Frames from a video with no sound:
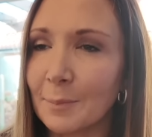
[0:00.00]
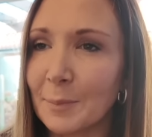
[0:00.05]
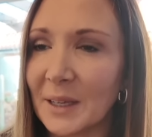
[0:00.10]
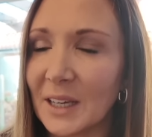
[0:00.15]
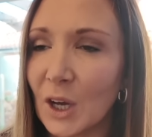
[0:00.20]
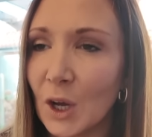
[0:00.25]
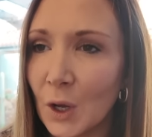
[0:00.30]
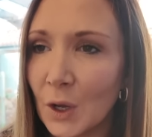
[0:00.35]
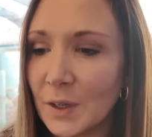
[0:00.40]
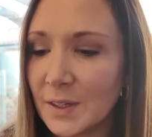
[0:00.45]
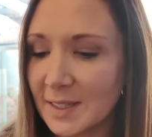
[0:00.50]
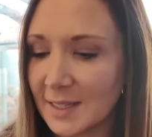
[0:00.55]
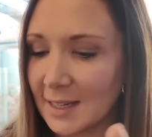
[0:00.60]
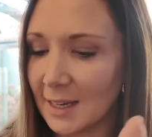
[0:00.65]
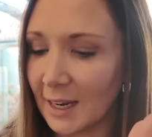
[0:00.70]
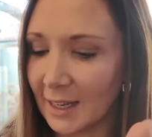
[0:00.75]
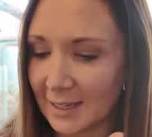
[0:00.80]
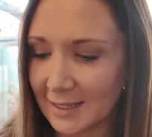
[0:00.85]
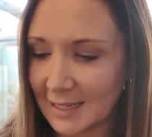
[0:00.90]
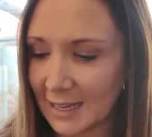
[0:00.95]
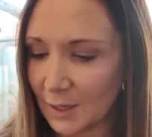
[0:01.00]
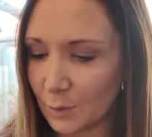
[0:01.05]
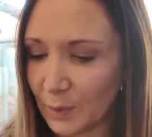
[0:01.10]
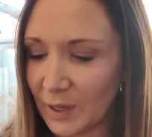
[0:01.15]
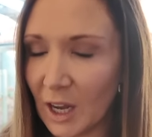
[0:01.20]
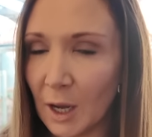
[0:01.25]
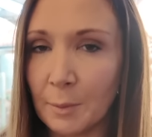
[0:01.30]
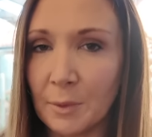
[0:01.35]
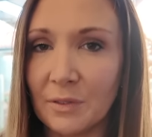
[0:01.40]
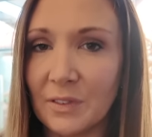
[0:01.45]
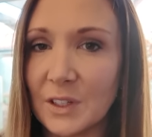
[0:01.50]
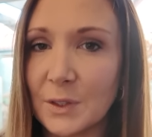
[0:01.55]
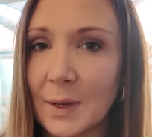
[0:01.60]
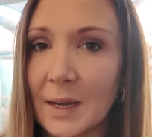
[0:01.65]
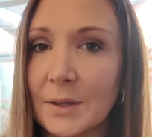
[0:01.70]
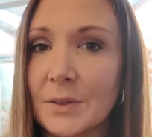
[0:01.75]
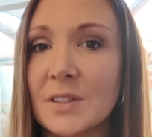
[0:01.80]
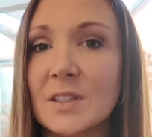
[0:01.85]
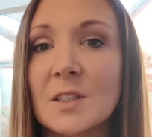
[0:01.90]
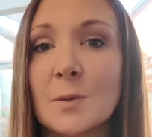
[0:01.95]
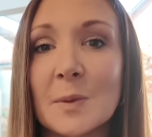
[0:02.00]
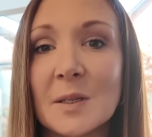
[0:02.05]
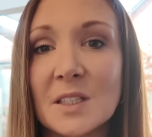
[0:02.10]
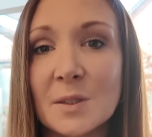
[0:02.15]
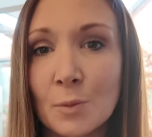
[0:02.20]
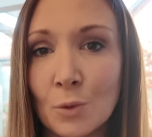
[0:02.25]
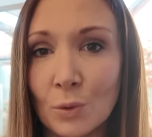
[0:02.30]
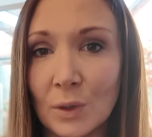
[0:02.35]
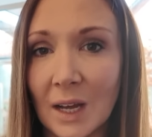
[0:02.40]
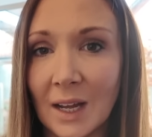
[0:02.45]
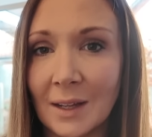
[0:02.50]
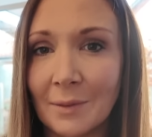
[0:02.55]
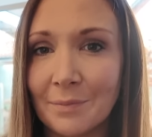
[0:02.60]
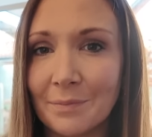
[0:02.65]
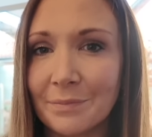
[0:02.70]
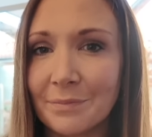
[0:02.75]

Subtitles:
because like I said, we are moving to a house that's a bit smaller.